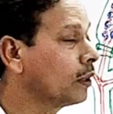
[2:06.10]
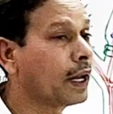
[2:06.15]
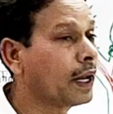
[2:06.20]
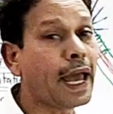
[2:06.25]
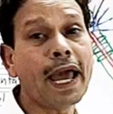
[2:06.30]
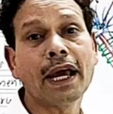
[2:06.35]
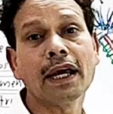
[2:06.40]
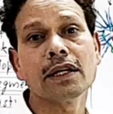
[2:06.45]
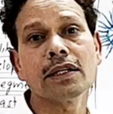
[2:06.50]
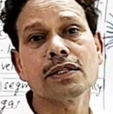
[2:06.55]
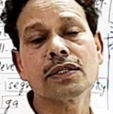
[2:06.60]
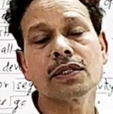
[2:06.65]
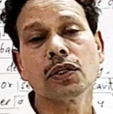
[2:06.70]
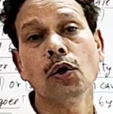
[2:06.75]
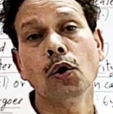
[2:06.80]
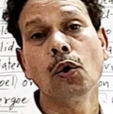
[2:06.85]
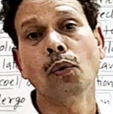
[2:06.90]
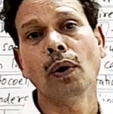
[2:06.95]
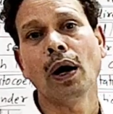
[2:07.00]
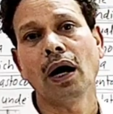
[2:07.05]
eggs,
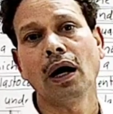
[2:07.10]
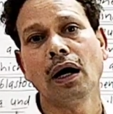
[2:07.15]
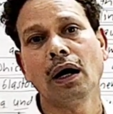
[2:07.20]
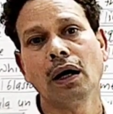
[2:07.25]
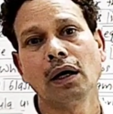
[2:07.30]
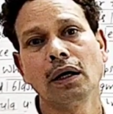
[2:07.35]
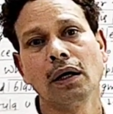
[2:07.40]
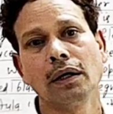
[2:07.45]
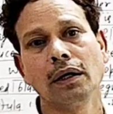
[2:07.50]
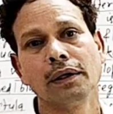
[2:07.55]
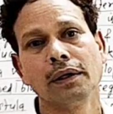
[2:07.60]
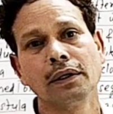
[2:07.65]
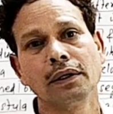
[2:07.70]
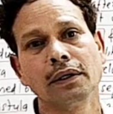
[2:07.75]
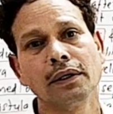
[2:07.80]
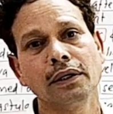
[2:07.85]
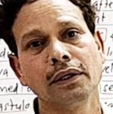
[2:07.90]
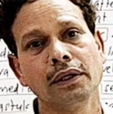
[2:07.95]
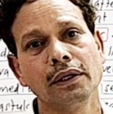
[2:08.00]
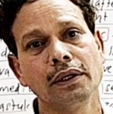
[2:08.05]
ova.
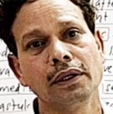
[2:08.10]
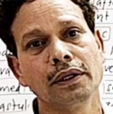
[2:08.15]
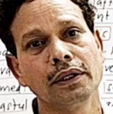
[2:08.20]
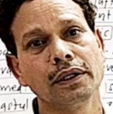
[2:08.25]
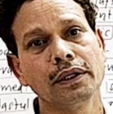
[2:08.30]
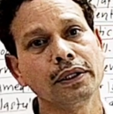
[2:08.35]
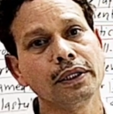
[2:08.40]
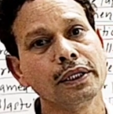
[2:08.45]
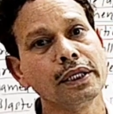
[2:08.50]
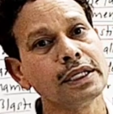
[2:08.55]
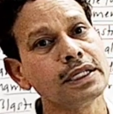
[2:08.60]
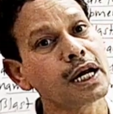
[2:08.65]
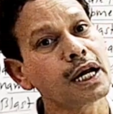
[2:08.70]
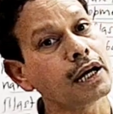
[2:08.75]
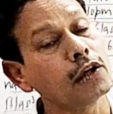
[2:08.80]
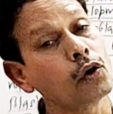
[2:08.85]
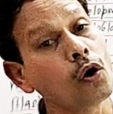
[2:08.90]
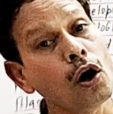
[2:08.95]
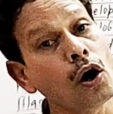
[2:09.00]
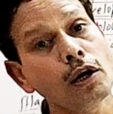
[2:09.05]
These are
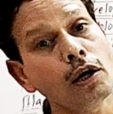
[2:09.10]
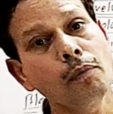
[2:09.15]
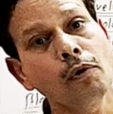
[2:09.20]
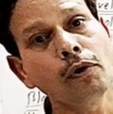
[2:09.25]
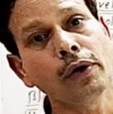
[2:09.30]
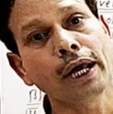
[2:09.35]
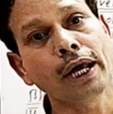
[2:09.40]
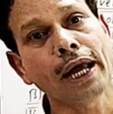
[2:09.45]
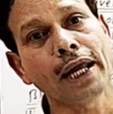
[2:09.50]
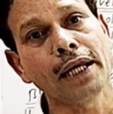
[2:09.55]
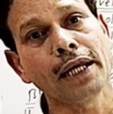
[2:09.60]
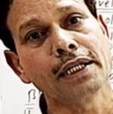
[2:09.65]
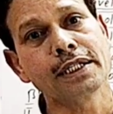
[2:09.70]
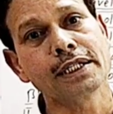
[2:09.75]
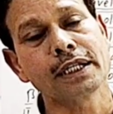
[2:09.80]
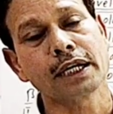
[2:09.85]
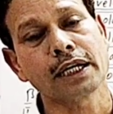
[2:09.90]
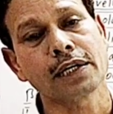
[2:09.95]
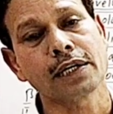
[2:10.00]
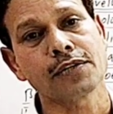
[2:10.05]
non-motile
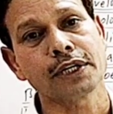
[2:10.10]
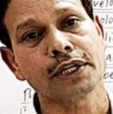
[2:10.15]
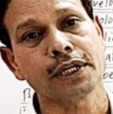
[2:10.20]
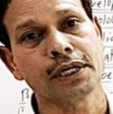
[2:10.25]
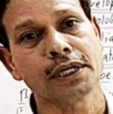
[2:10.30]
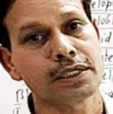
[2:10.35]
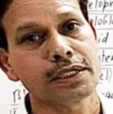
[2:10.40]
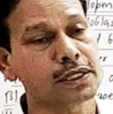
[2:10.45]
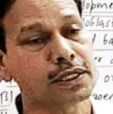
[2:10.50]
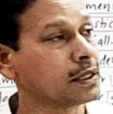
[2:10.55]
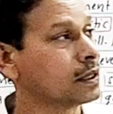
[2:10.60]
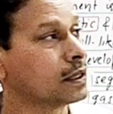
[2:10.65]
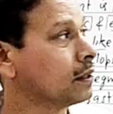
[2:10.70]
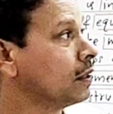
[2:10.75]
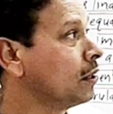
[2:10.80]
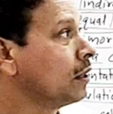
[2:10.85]
structures.